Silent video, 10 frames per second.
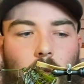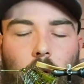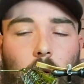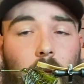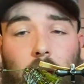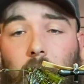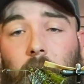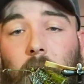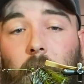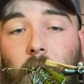or any kind of
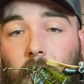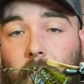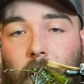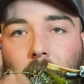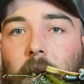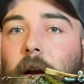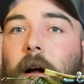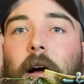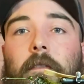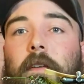rib really. But I cut it
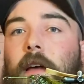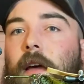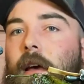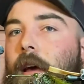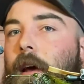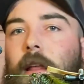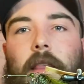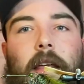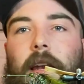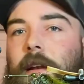off, and
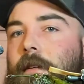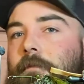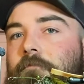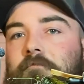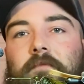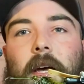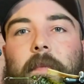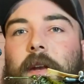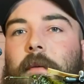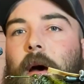then
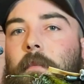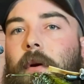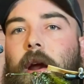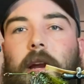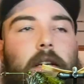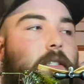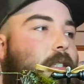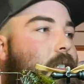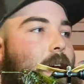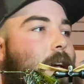something in my brain is
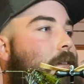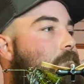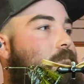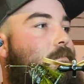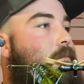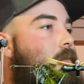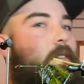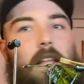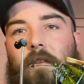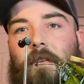just like,
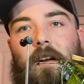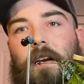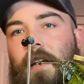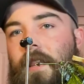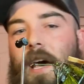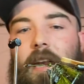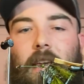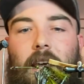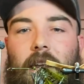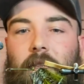never gonna need that
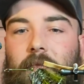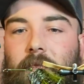again,